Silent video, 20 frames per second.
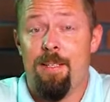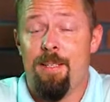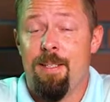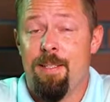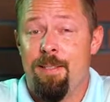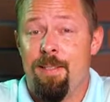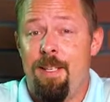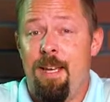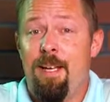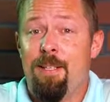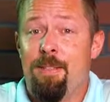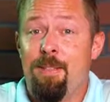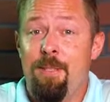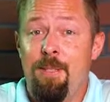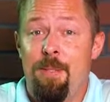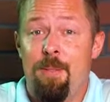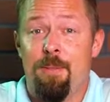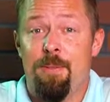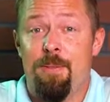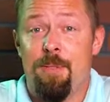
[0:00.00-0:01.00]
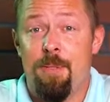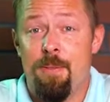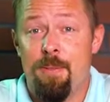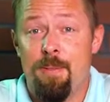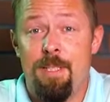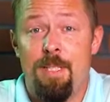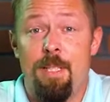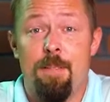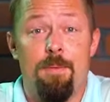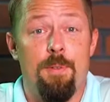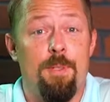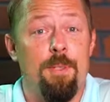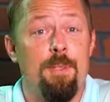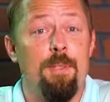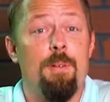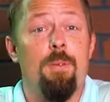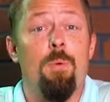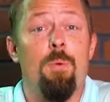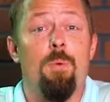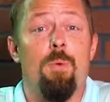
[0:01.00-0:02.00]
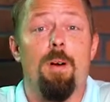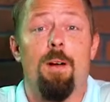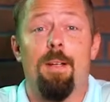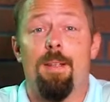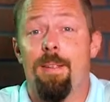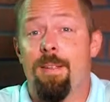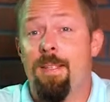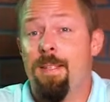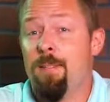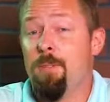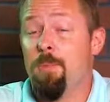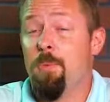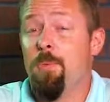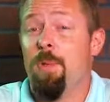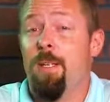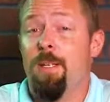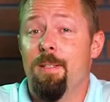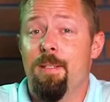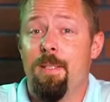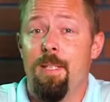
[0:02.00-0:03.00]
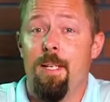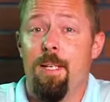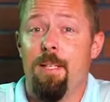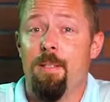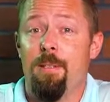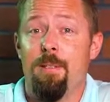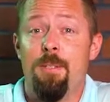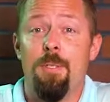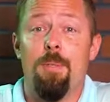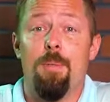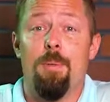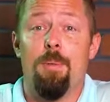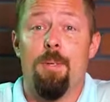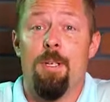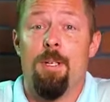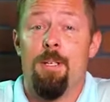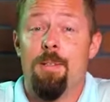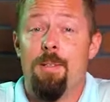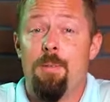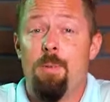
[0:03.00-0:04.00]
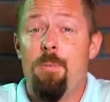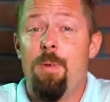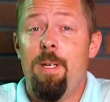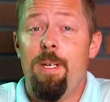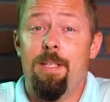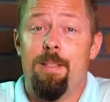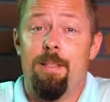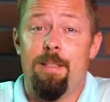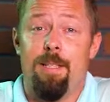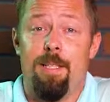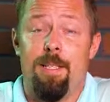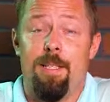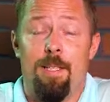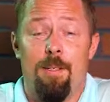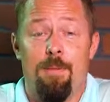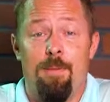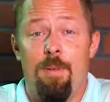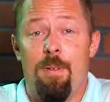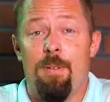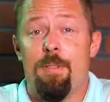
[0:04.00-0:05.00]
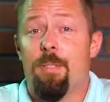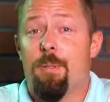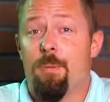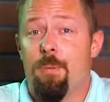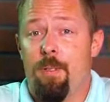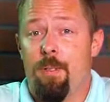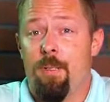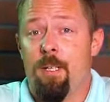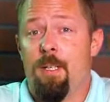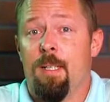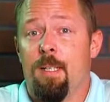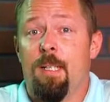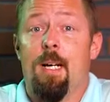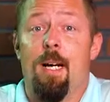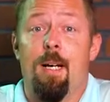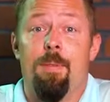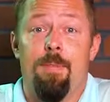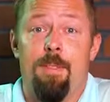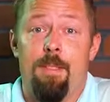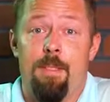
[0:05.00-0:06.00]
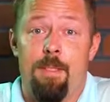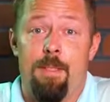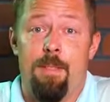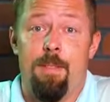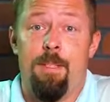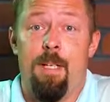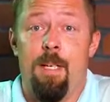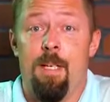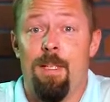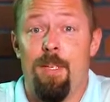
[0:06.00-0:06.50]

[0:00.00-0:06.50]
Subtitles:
Stay tuned to see if you won this week's ticket to the weekly virtual conferences.